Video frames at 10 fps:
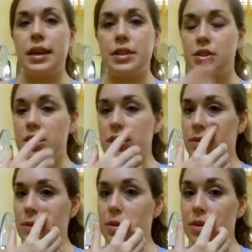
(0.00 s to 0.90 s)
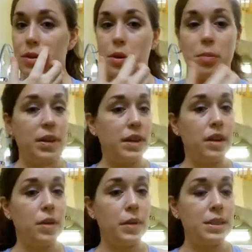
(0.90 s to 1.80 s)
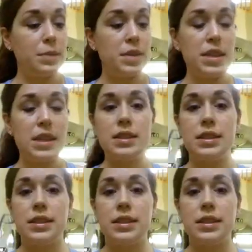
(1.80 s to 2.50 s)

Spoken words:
is just flipping through, picking our recipes.